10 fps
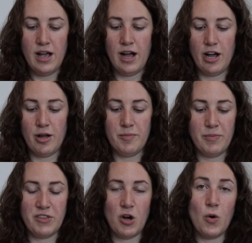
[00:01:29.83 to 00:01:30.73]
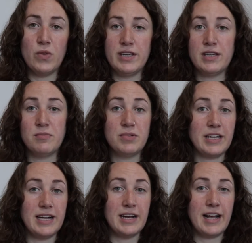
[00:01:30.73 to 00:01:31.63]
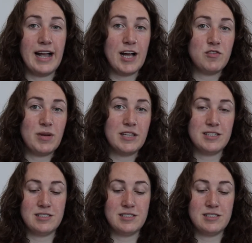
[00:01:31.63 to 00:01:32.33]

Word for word: Um, the only complaint I have about